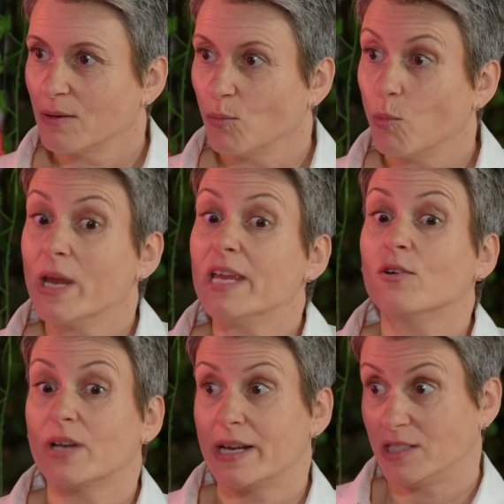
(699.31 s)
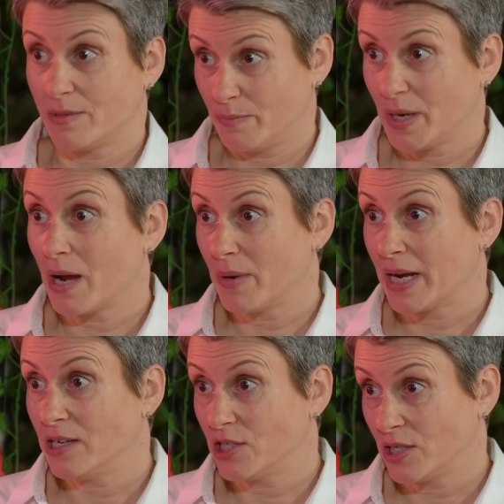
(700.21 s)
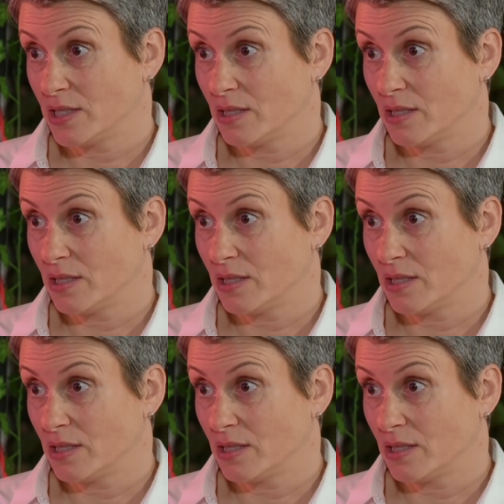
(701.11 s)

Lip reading: we could end up becoming injured